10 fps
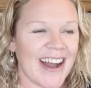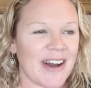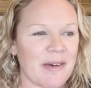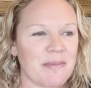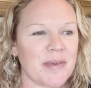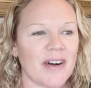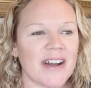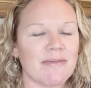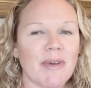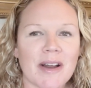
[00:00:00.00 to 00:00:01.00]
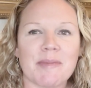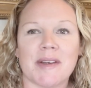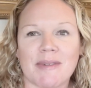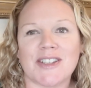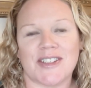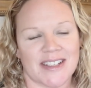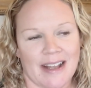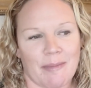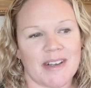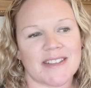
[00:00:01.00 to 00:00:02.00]
but I might be imagining
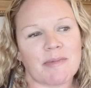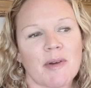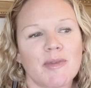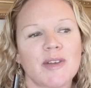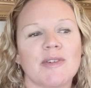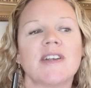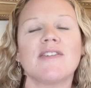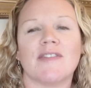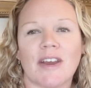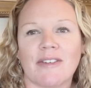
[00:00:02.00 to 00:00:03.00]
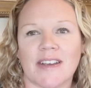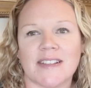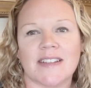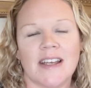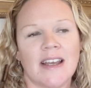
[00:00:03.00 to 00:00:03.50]
that, because I probably wouldn't have noticed